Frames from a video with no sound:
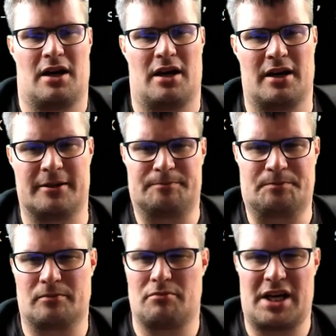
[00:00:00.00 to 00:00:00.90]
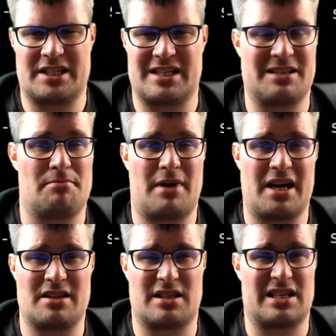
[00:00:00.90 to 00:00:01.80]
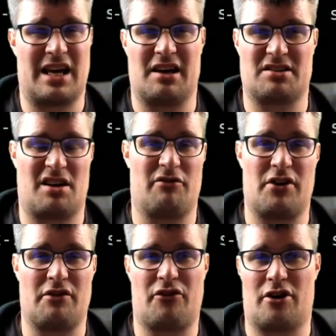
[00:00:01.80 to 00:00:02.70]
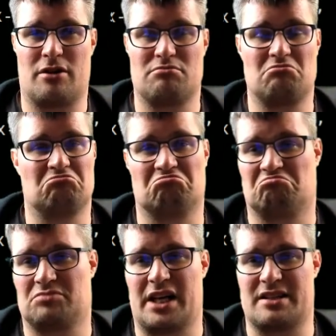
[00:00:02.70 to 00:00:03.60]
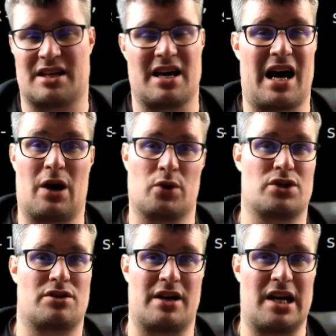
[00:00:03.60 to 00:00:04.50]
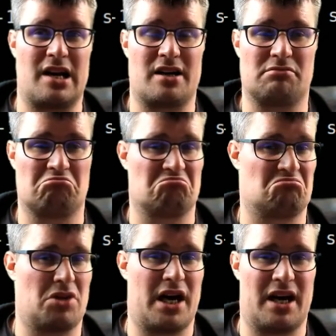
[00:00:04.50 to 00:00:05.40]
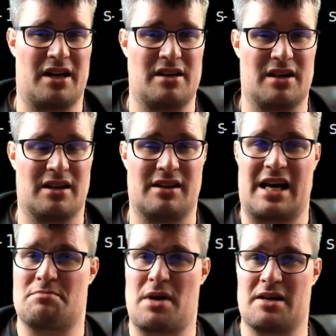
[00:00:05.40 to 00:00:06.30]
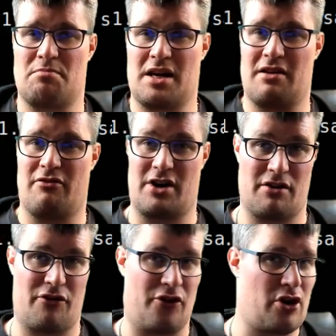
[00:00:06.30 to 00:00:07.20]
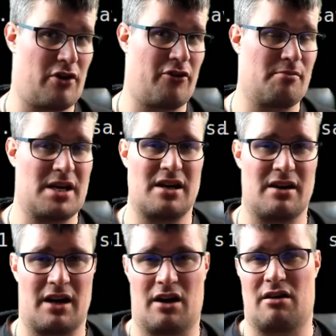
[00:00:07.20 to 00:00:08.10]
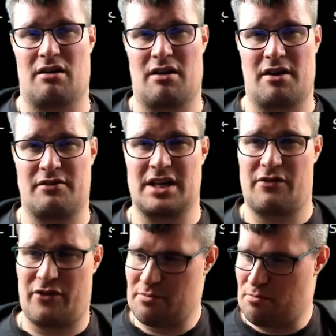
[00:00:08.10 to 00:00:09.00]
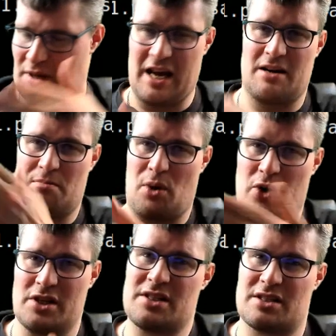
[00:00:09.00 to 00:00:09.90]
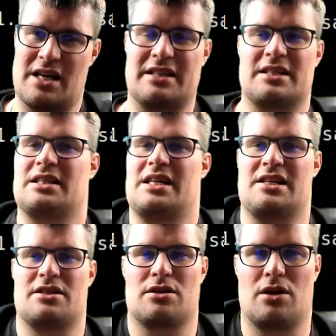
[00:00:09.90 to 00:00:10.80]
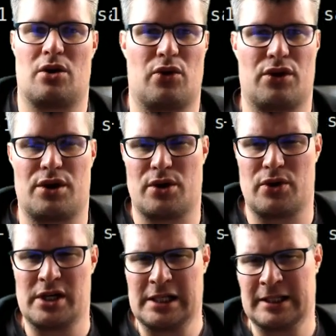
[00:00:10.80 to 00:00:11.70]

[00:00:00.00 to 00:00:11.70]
Um, but it might take something from, let's say, Australia and it, that might be very far from me, a lot of different endpoints that it needs to go through.